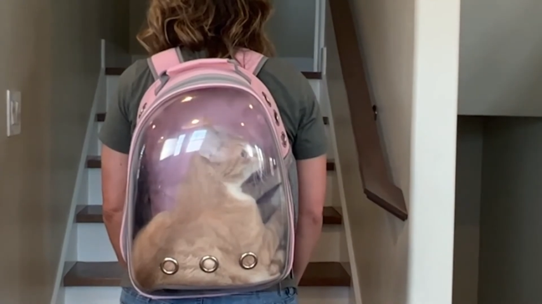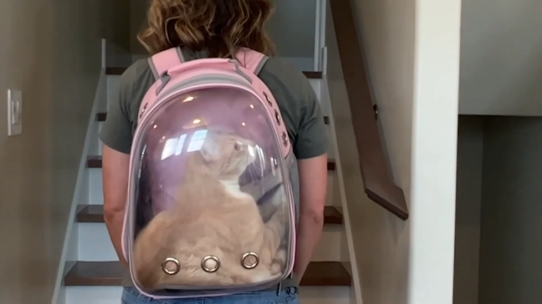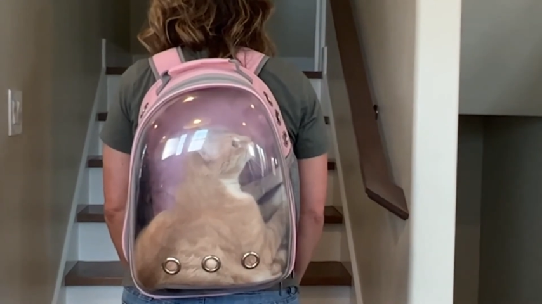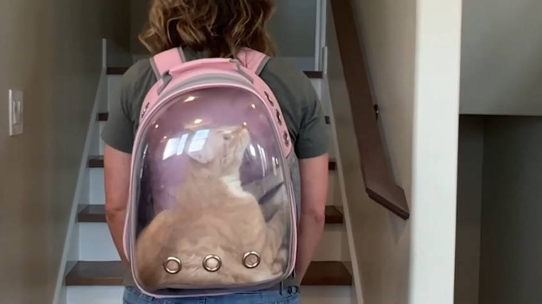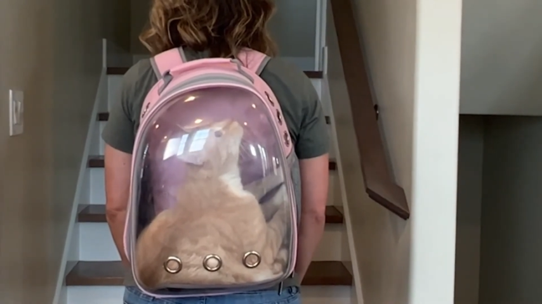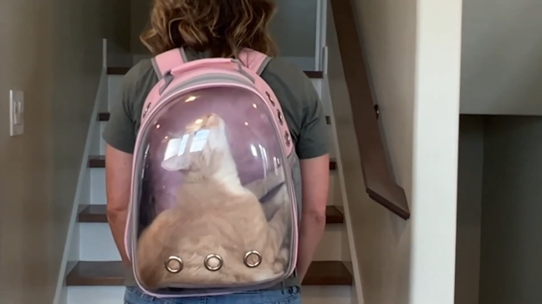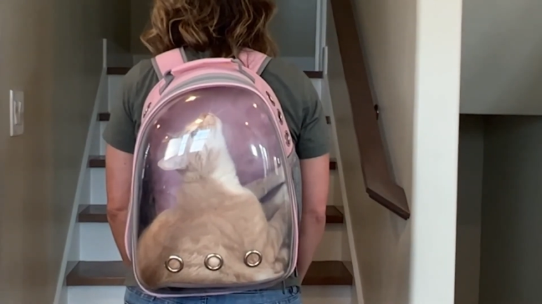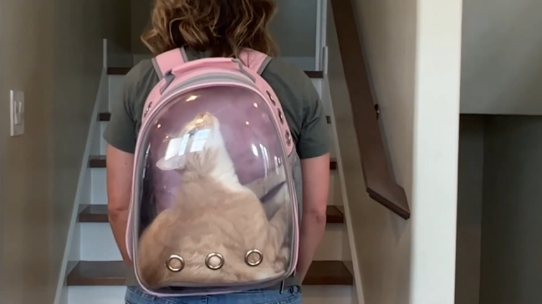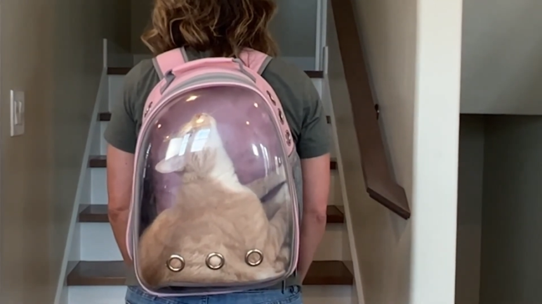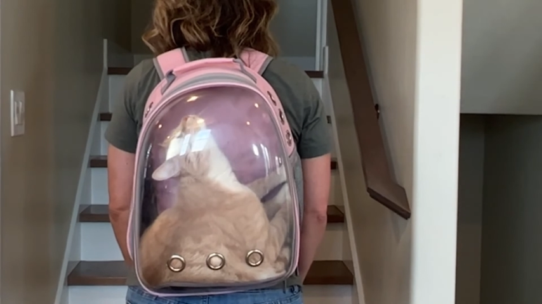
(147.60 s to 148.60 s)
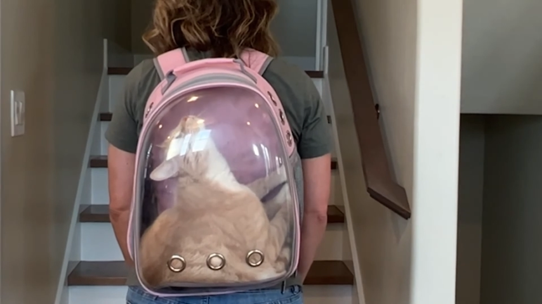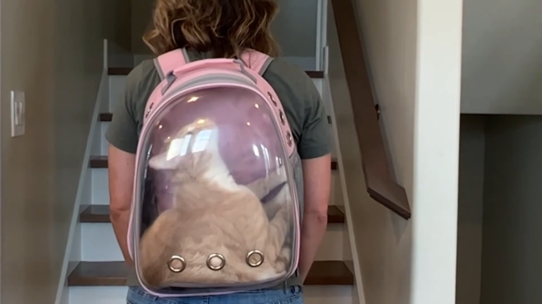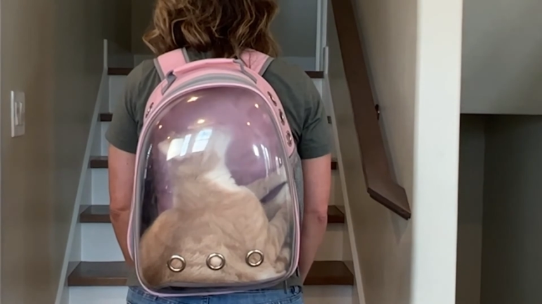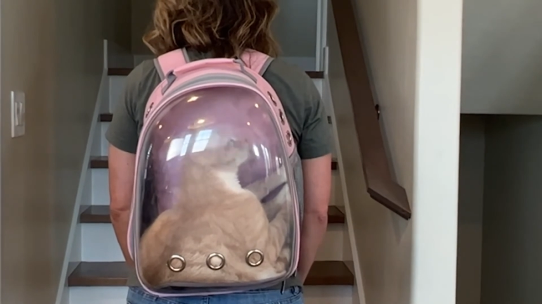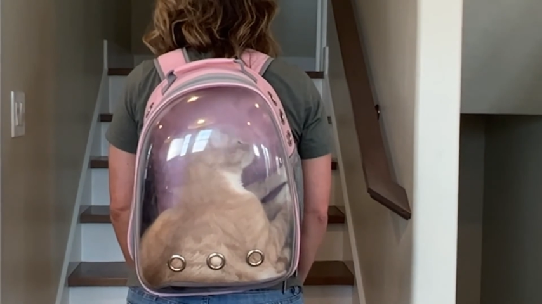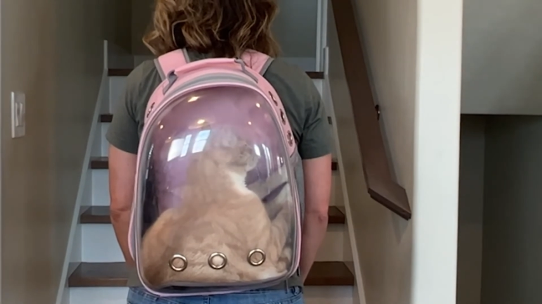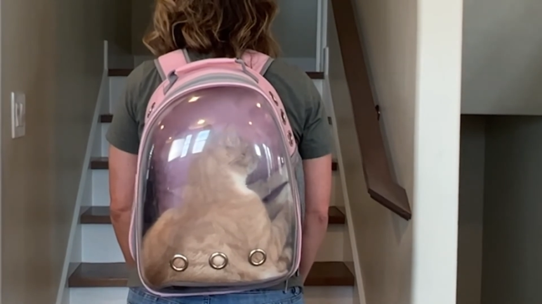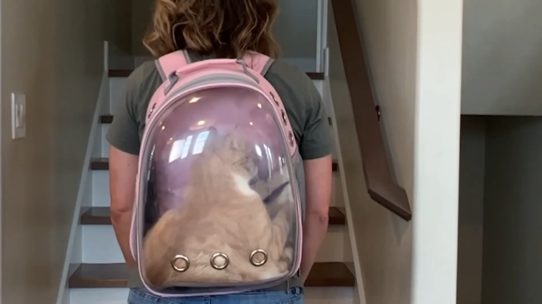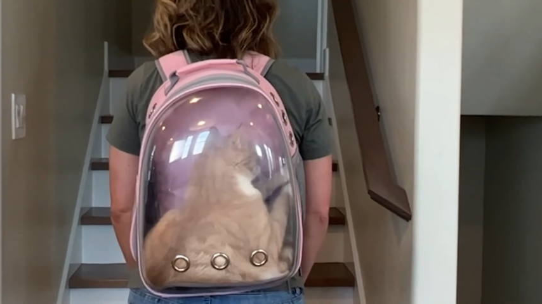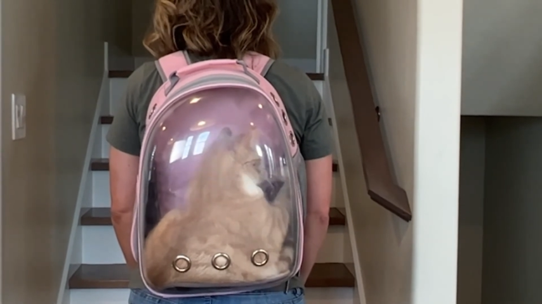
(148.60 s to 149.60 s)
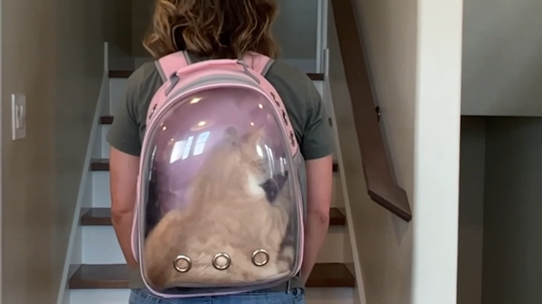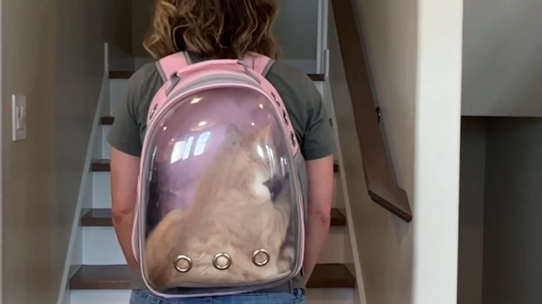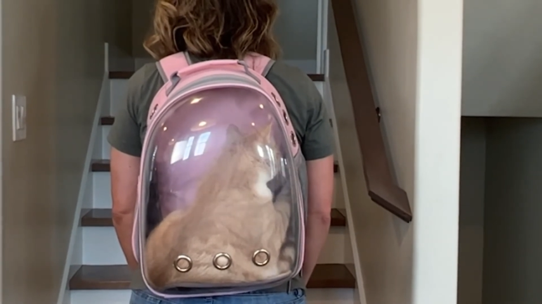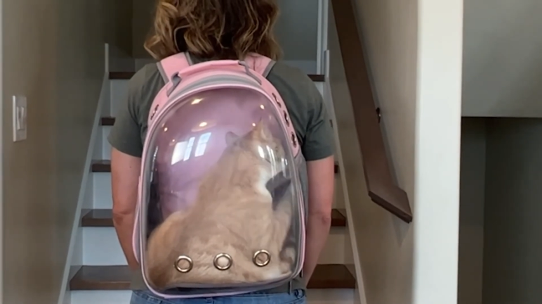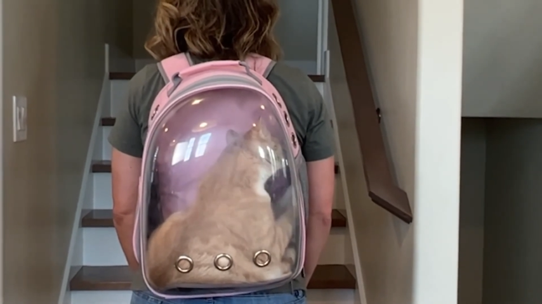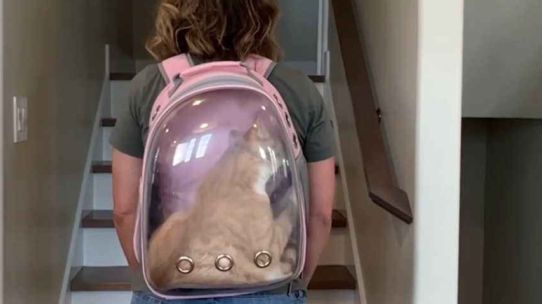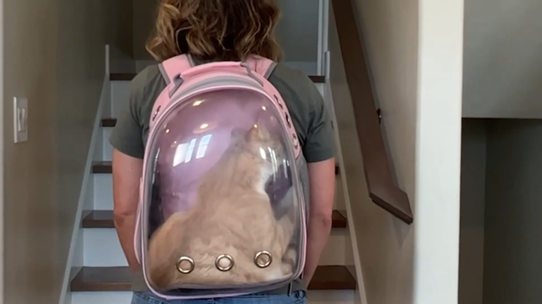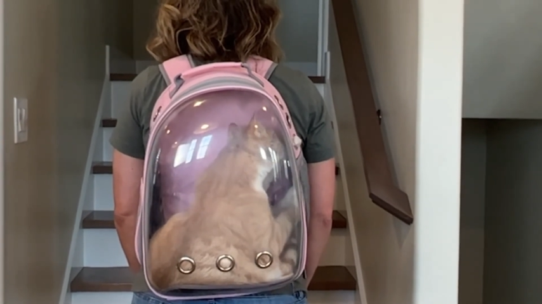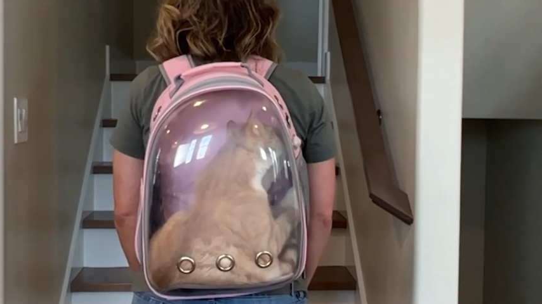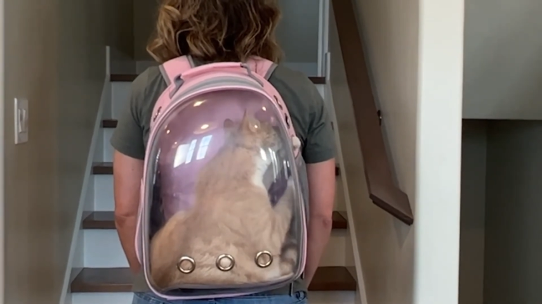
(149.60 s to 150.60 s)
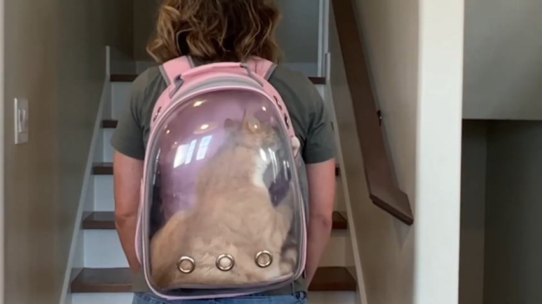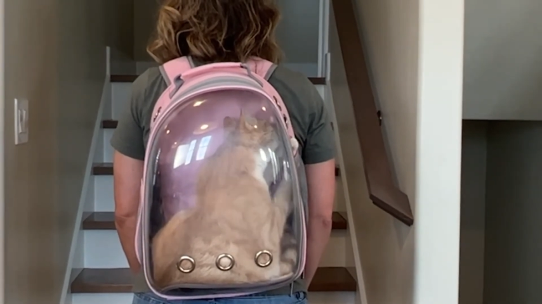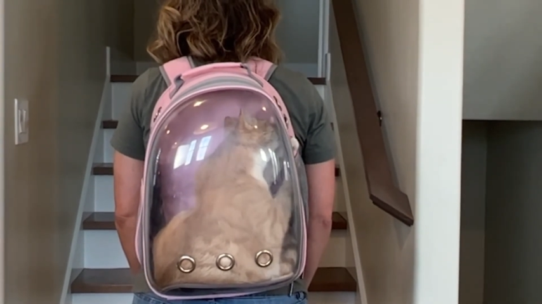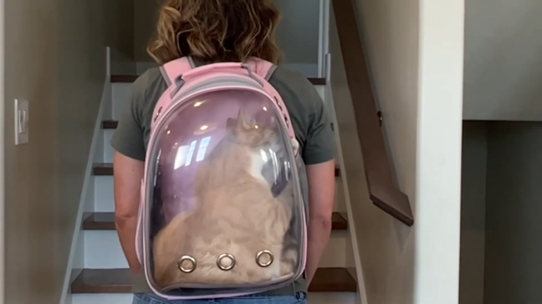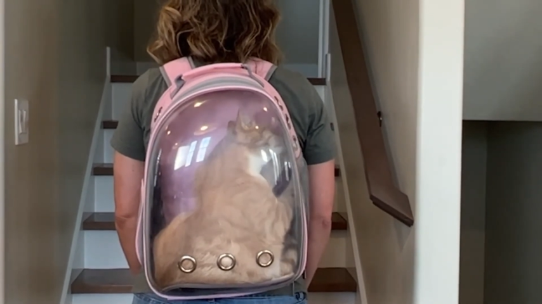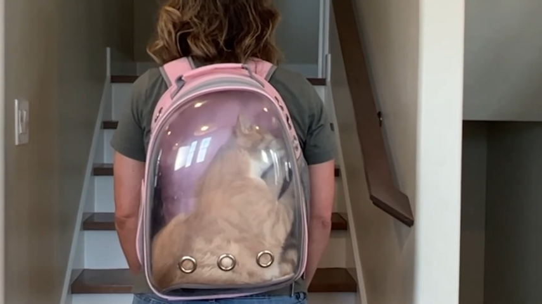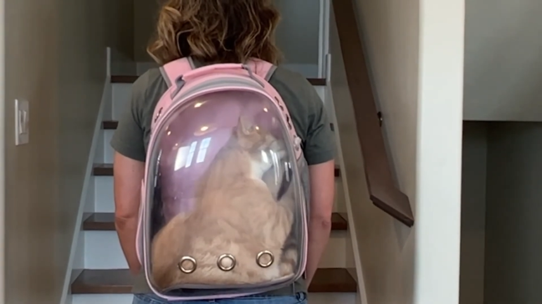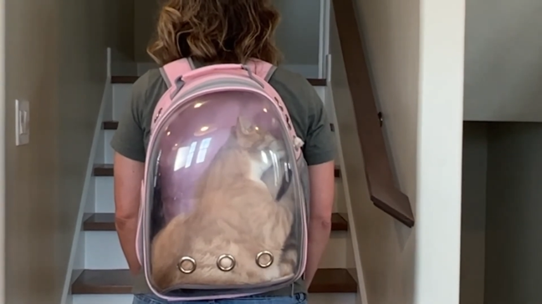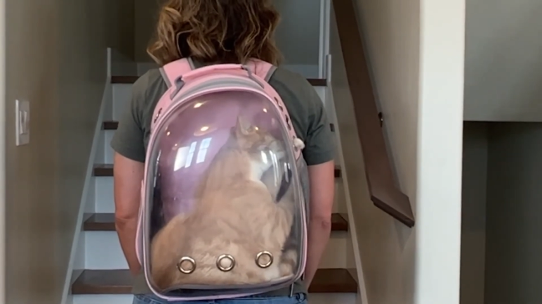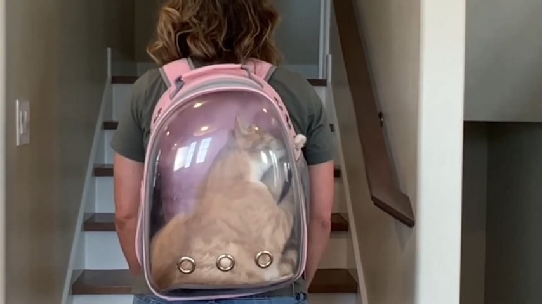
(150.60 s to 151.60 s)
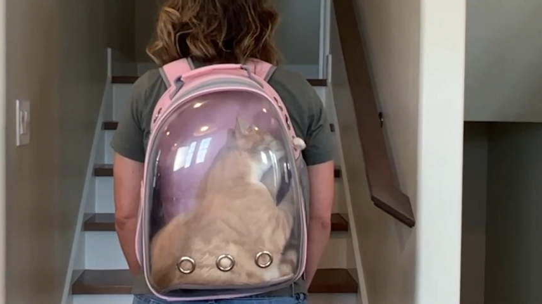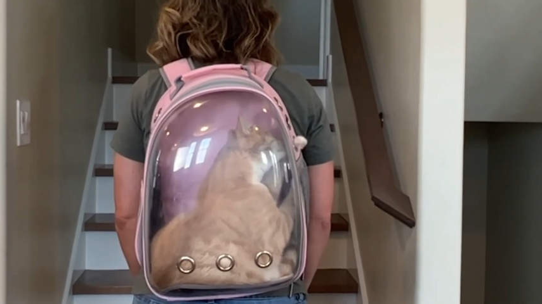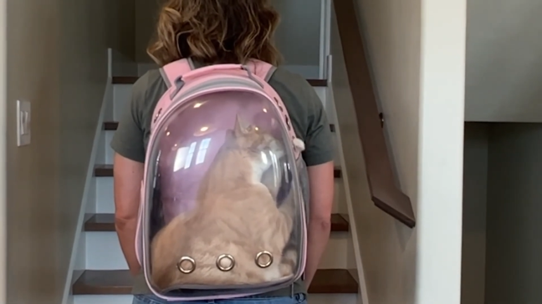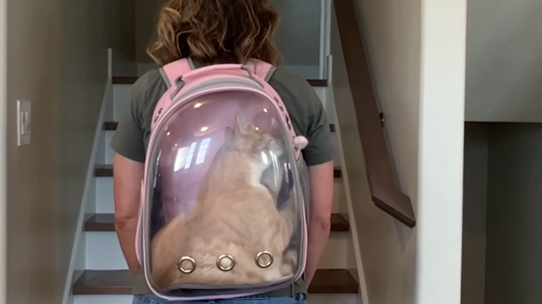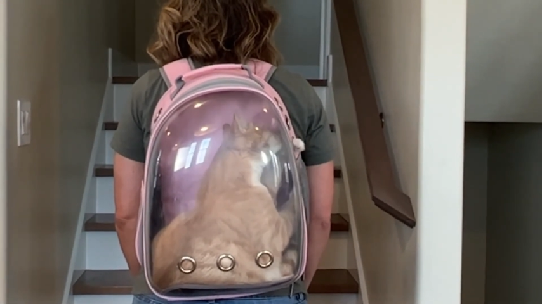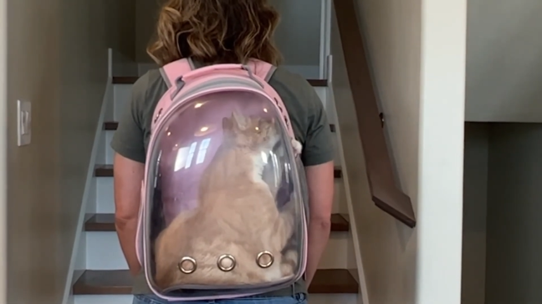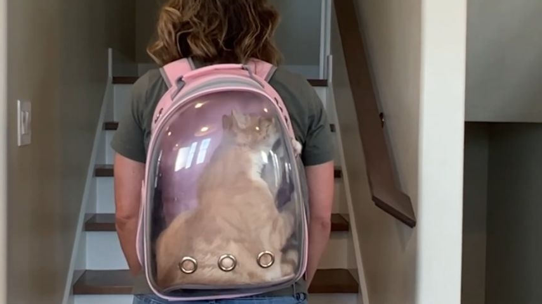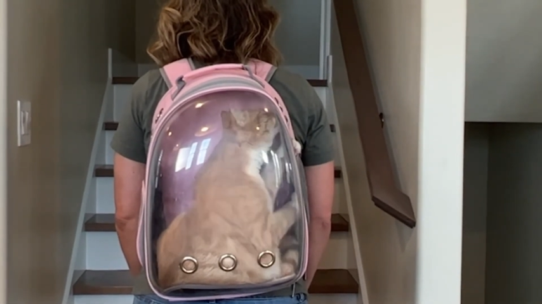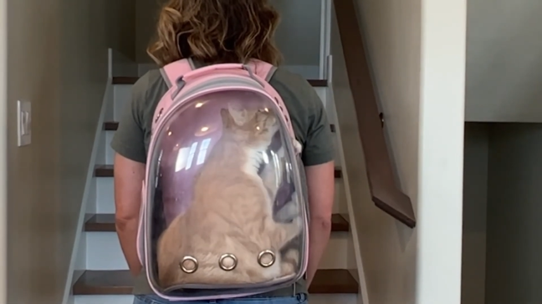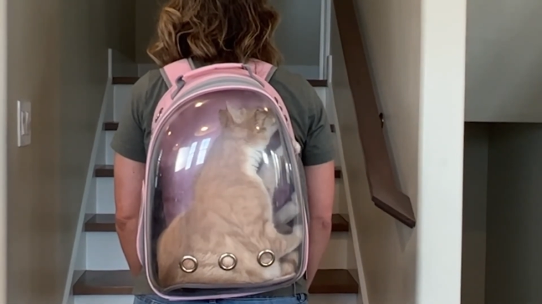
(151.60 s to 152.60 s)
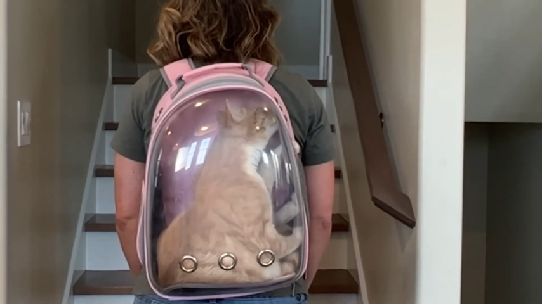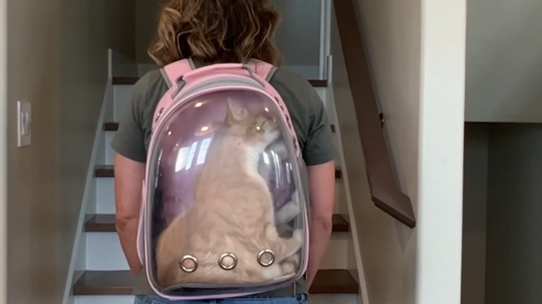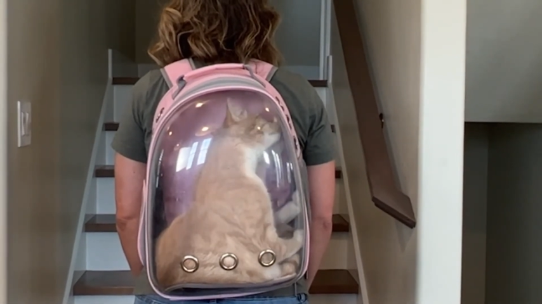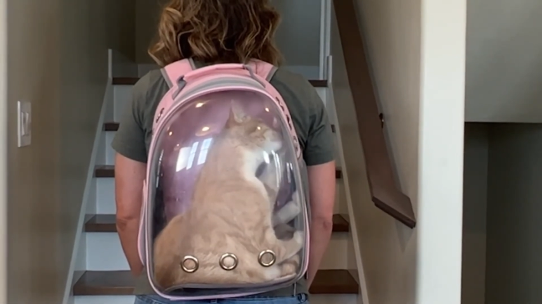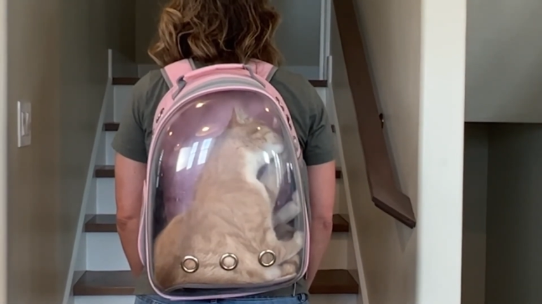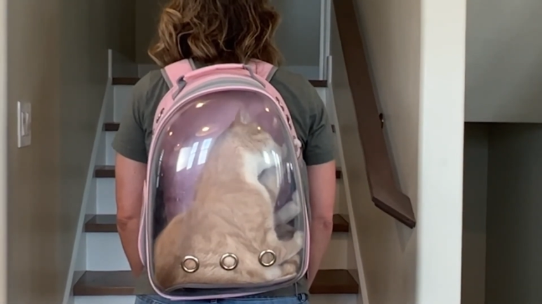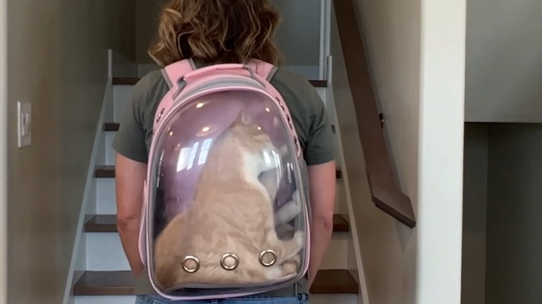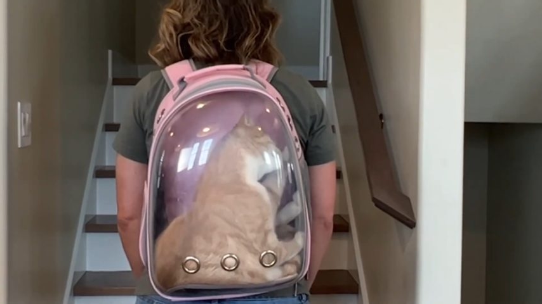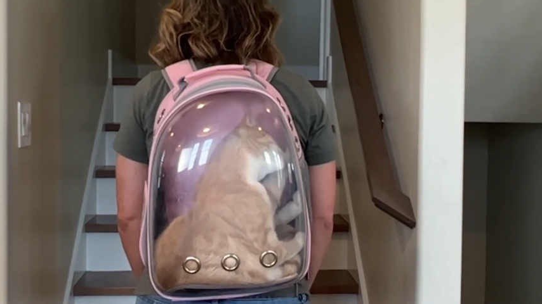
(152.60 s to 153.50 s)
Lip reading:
Nobody's mouth can be seen.